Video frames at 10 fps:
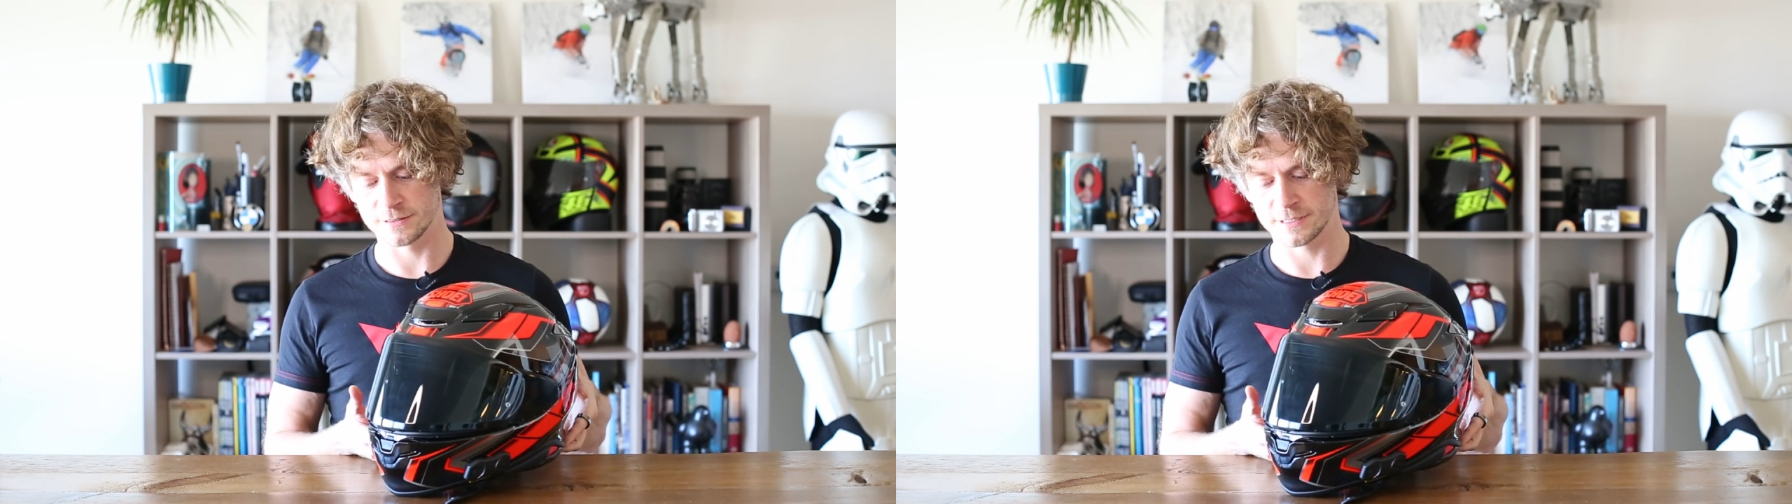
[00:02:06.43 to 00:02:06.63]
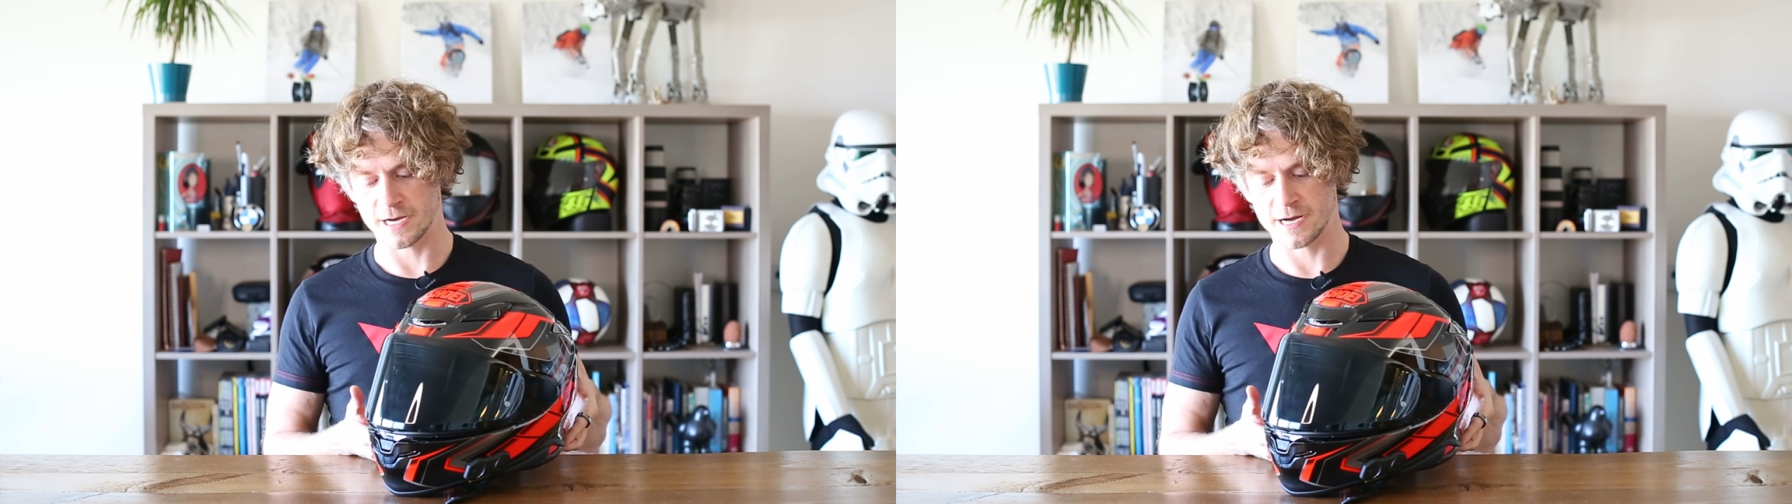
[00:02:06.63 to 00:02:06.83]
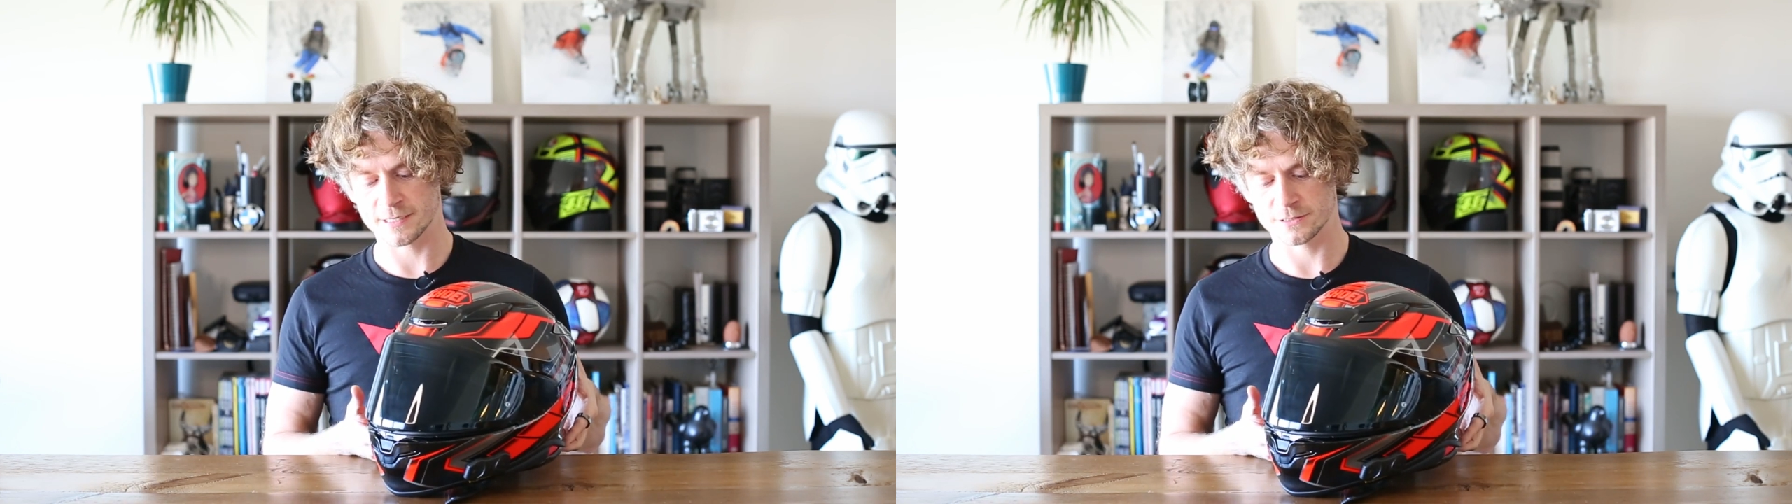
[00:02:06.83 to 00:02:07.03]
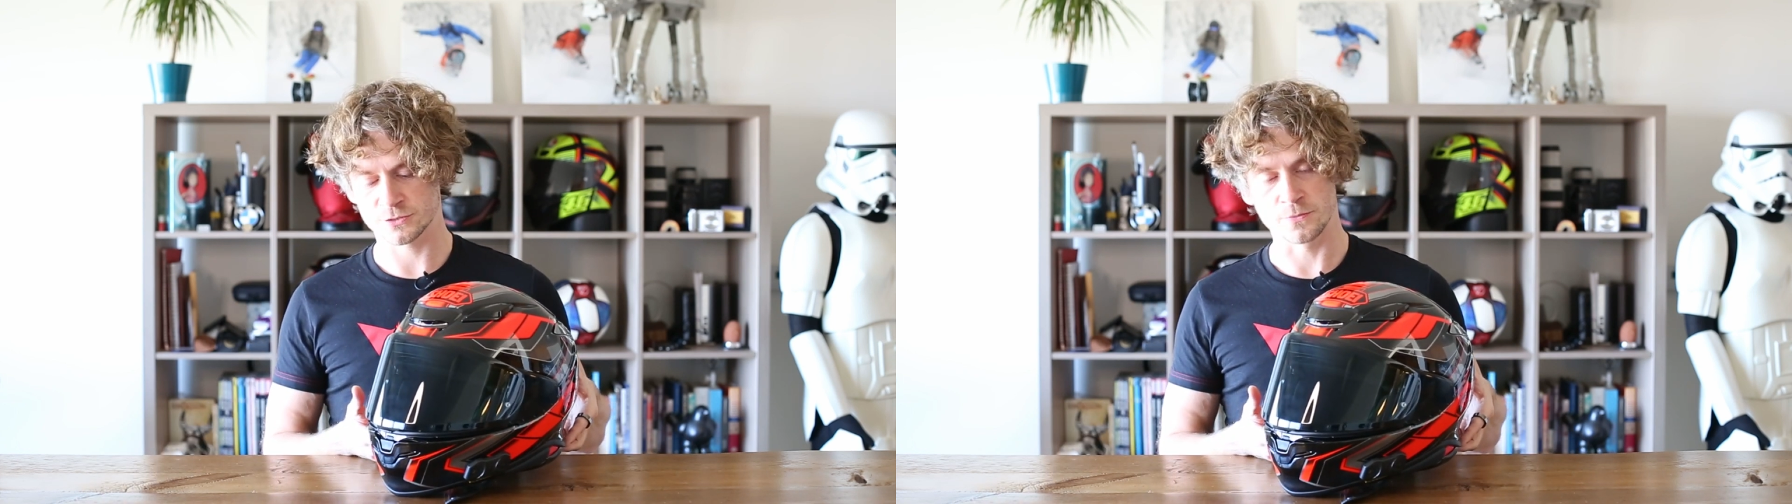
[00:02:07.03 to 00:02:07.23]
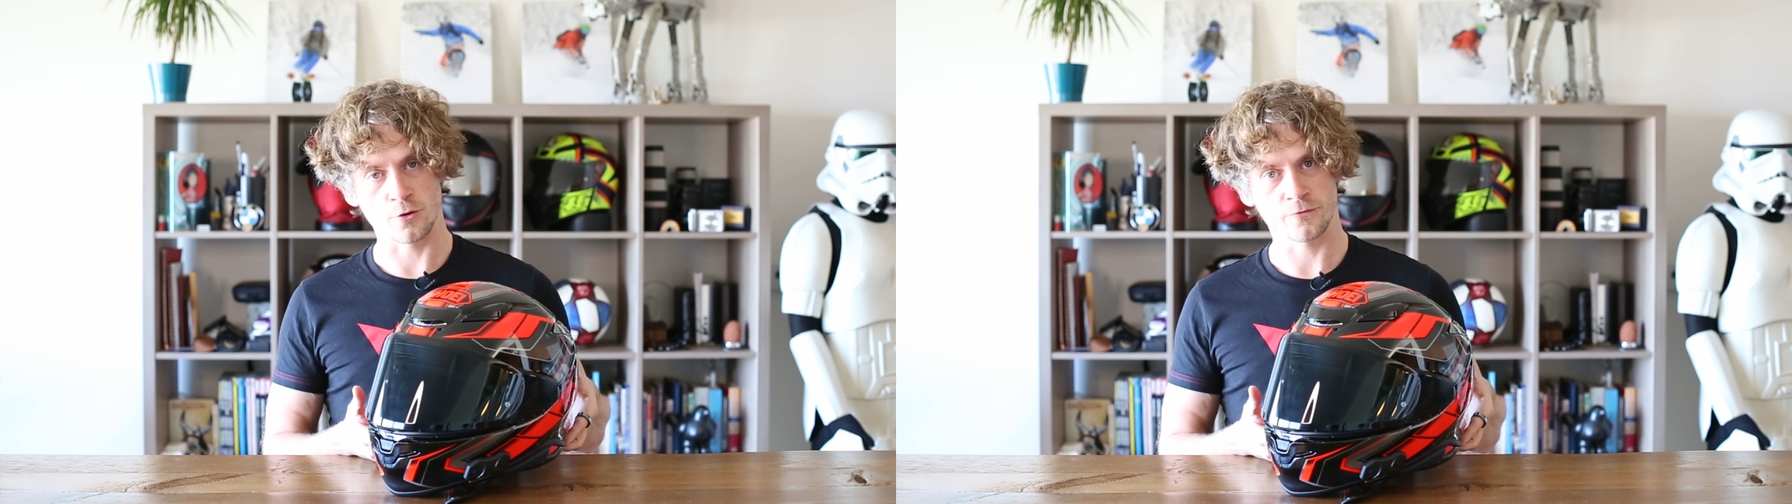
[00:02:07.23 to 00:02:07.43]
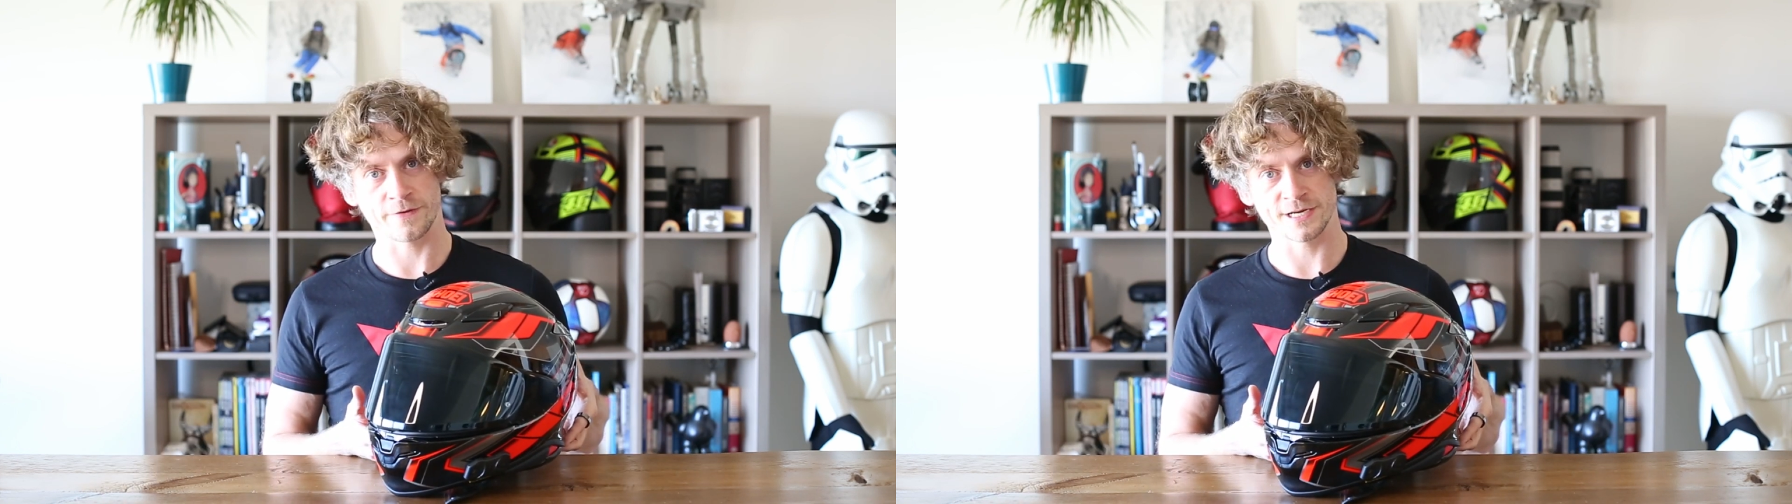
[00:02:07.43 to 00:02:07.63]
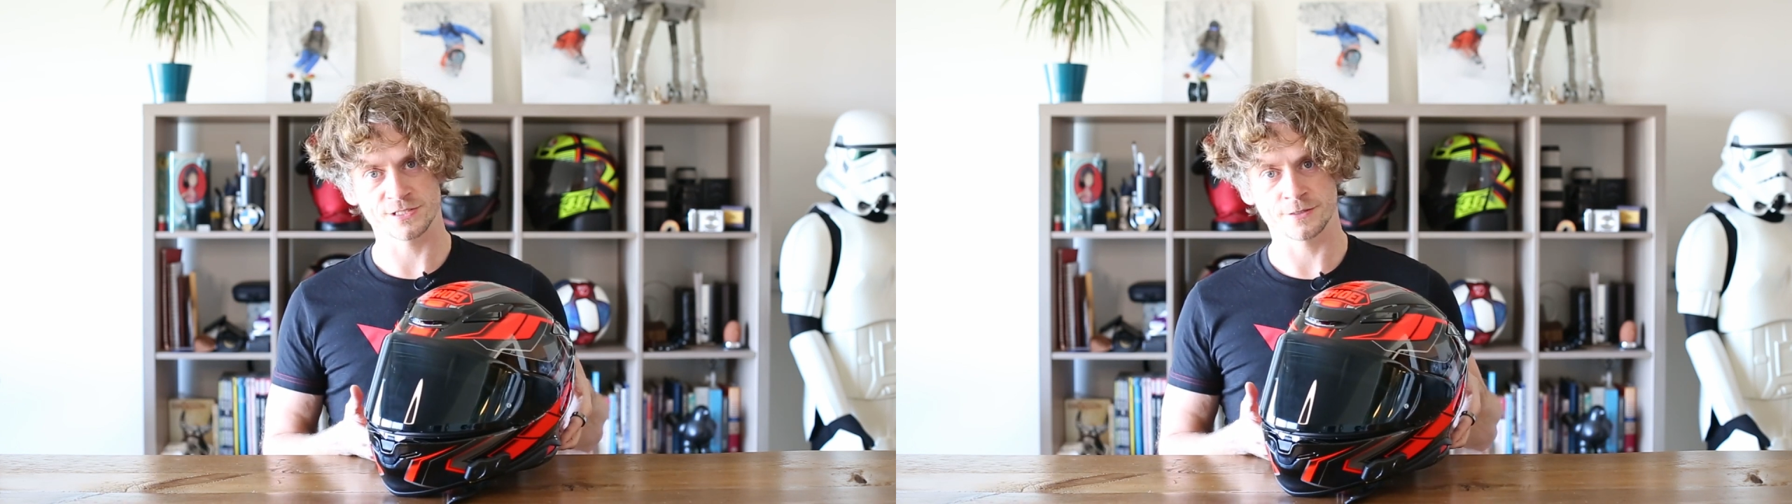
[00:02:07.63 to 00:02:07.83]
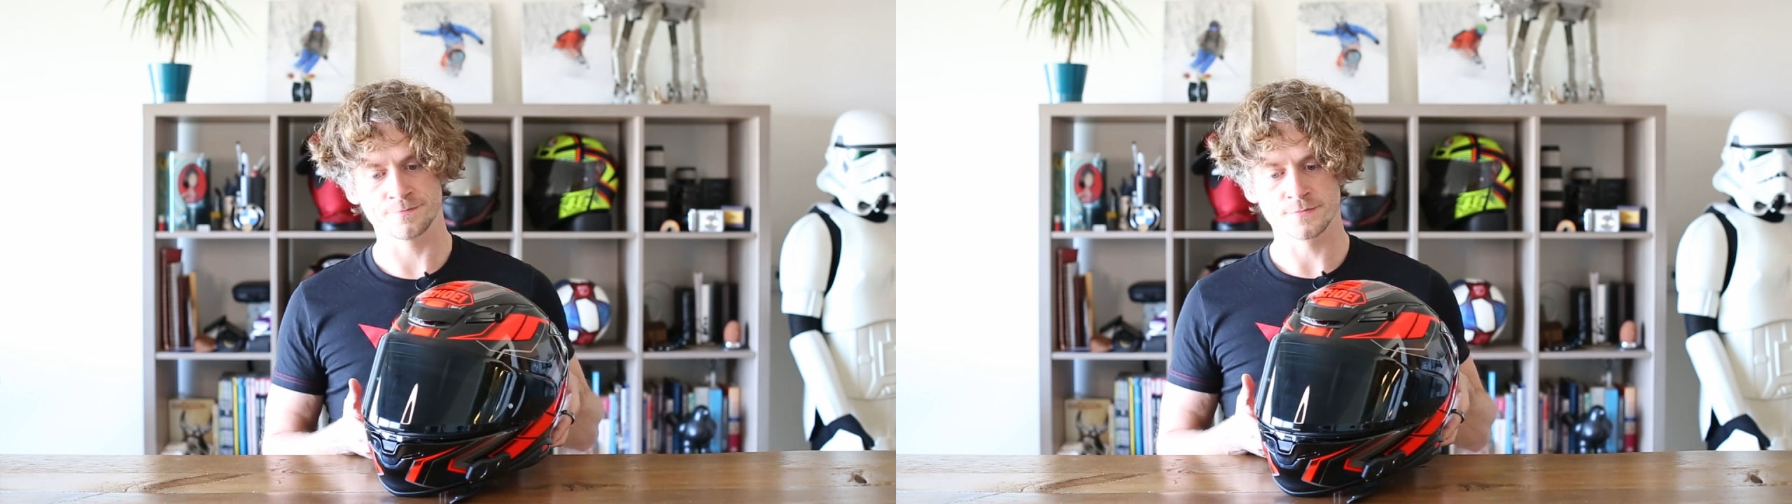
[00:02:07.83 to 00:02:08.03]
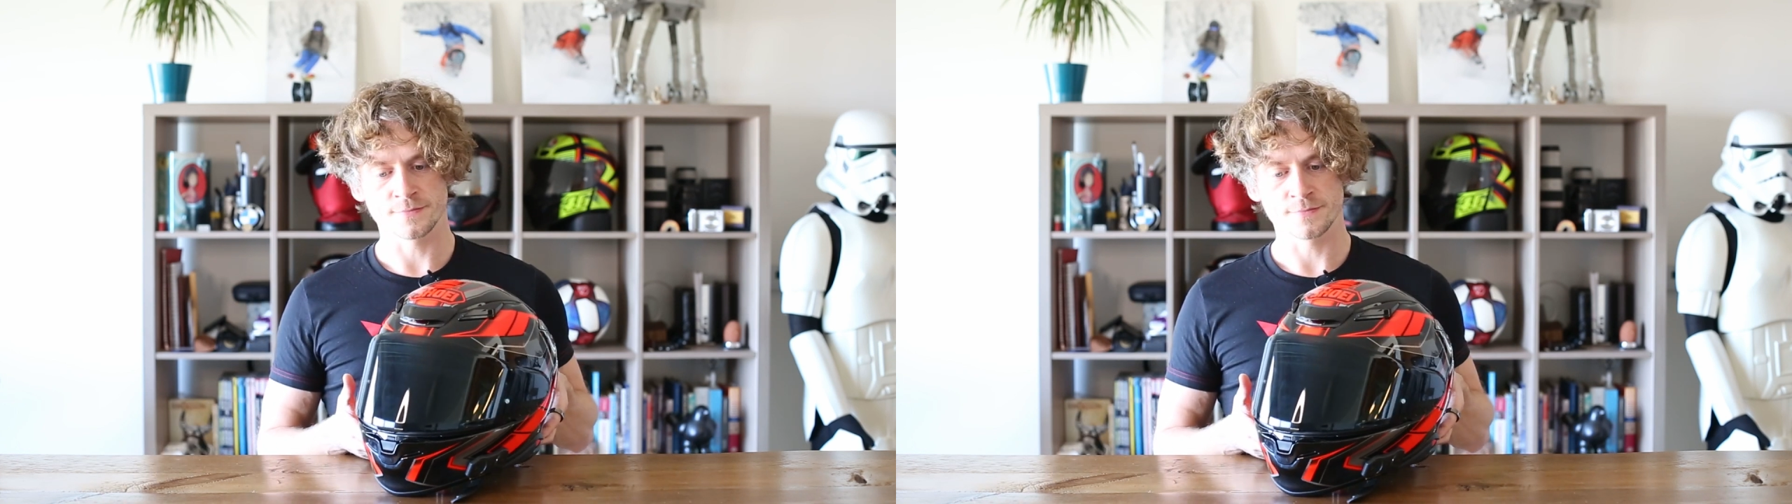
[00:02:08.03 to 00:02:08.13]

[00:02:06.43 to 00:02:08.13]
dark smoke visor.